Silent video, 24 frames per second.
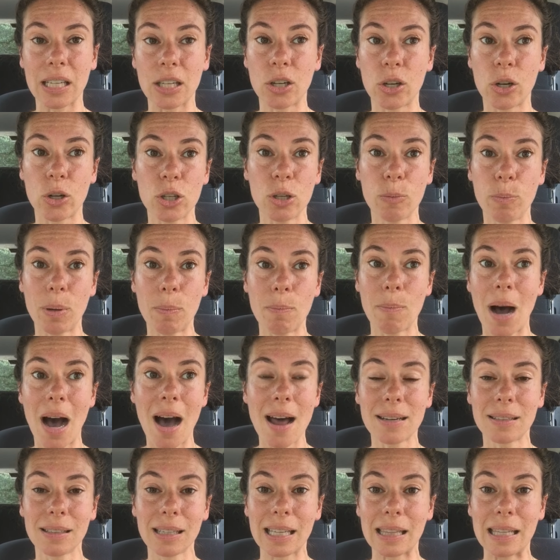You know, you've been
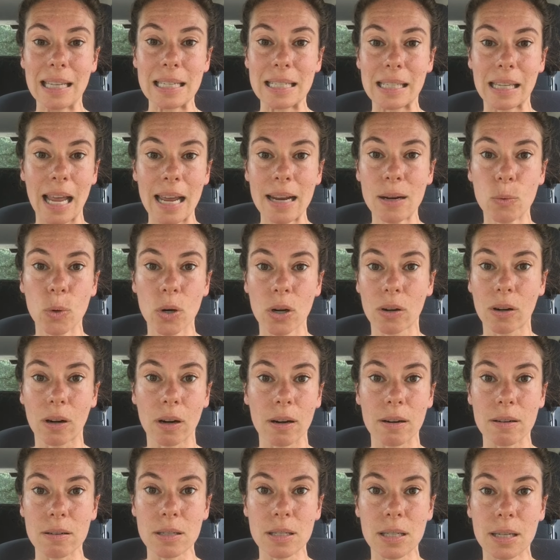modeling these light
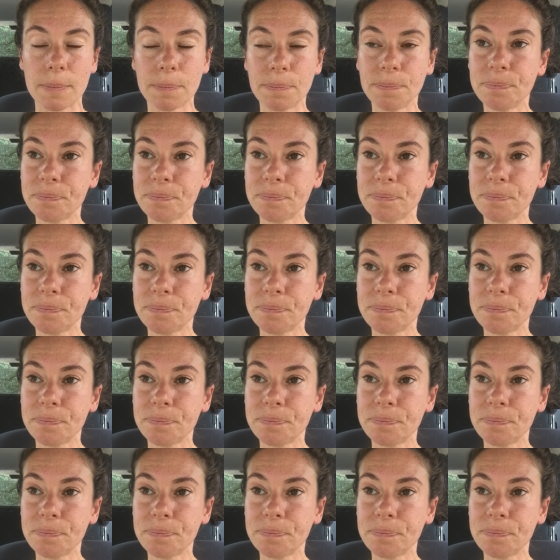workers